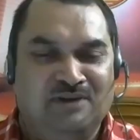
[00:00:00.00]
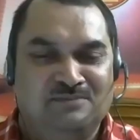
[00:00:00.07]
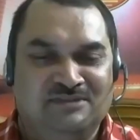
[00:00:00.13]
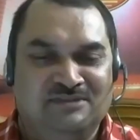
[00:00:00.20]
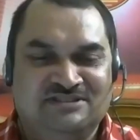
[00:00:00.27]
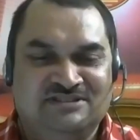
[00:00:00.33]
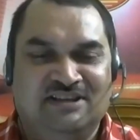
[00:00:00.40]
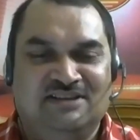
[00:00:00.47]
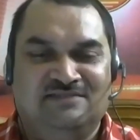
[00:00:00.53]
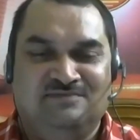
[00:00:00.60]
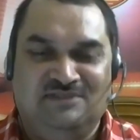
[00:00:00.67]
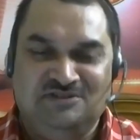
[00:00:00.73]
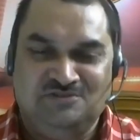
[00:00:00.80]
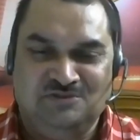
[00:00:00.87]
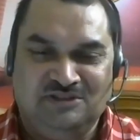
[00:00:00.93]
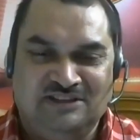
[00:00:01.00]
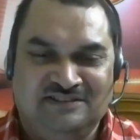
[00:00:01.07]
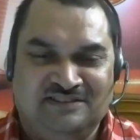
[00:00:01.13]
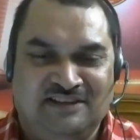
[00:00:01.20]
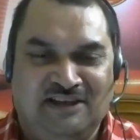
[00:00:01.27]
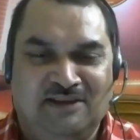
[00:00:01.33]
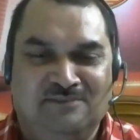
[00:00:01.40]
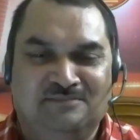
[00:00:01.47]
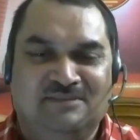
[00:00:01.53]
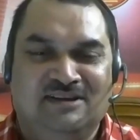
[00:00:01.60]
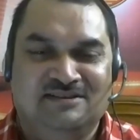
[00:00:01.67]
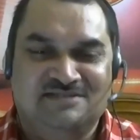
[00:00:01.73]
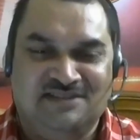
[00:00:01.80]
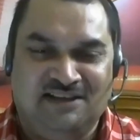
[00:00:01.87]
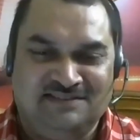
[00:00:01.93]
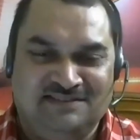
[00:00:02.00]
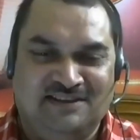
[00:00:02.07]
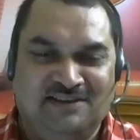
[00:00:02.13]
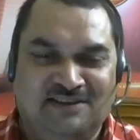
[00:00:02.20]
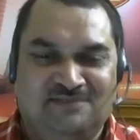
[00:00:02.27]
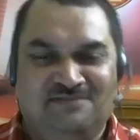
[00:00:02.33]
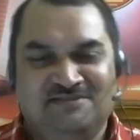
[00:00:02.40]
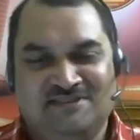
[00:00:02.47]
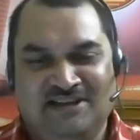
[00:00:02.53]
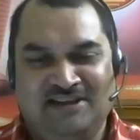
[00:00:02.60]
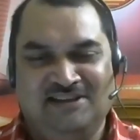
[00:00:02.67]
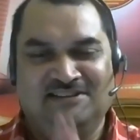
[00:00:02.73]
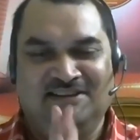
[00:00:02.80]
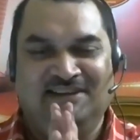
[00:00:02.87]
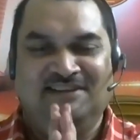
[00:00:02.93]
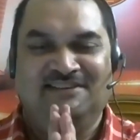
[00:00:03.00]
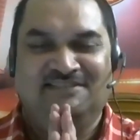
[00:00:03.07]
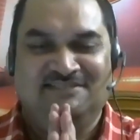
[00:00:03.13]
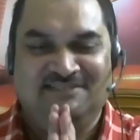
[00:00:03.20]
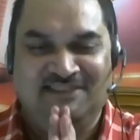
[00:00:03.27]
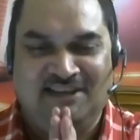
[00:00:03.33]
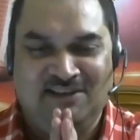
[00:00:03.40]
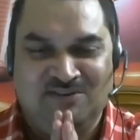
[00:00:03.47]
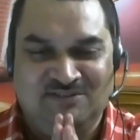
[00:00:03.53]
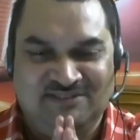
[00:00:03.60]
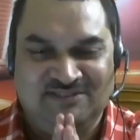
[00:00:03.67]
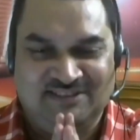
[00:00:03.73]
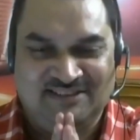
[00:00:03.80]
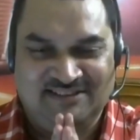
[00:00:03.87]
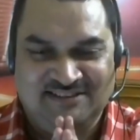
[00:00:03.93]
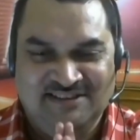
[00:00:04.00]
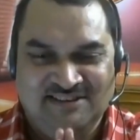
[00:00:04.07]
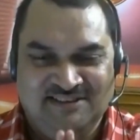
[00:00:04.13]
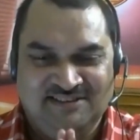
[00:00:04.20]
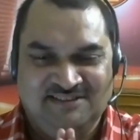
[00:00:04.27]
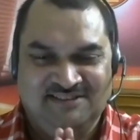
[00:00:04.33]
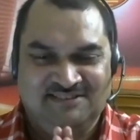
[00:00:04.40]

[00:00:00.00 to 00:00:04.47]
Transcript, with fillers: much, sir. Wish you the same. Stay safe, stay healthy. Thank you, you sir. See you next time.